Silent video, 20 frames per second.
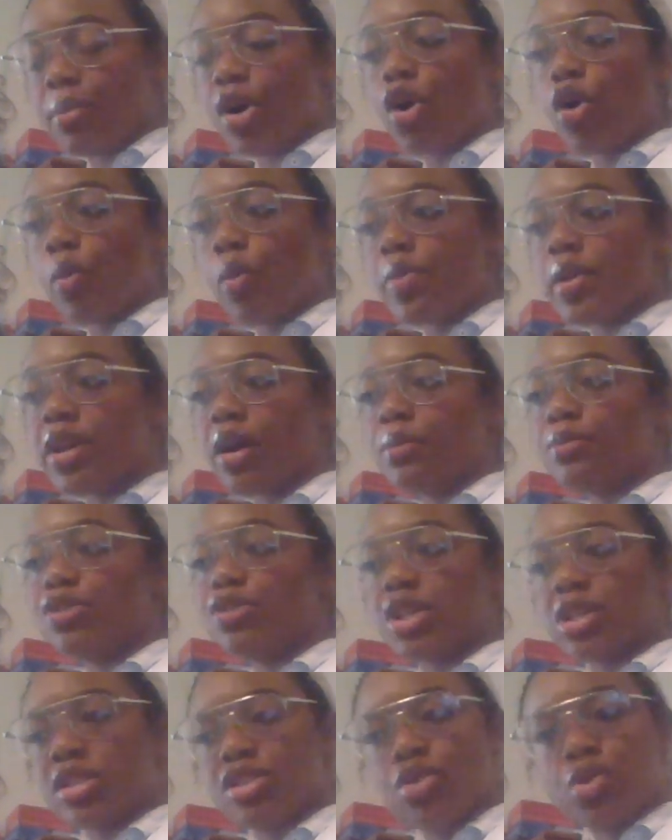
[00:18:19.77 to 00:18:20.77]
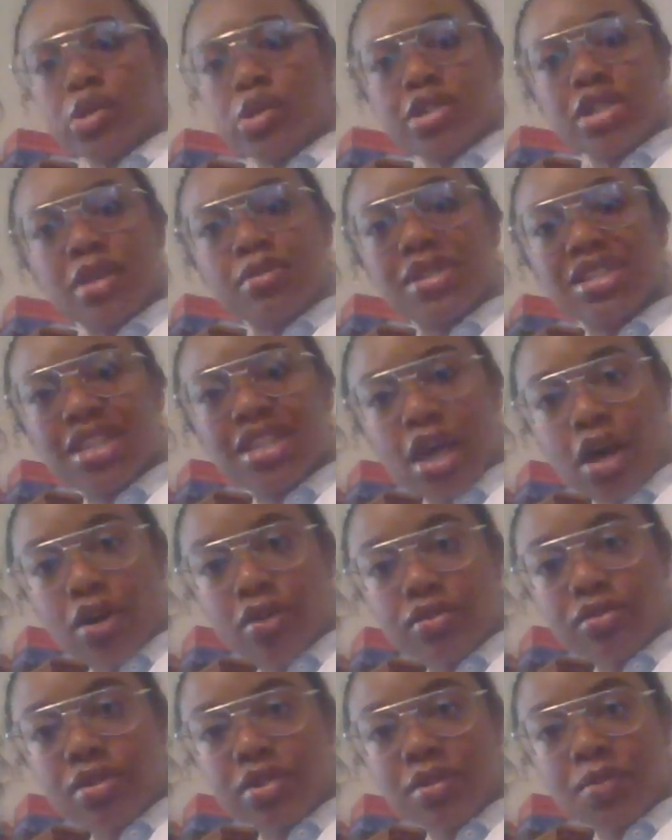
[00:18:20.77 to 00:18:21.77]
but open up just towards
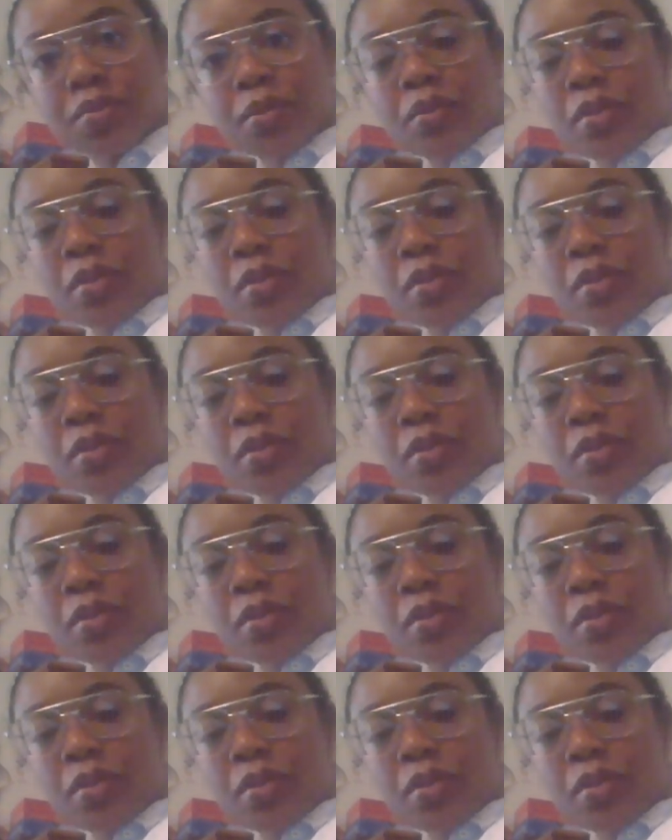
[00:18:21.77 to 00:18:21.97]
themselves,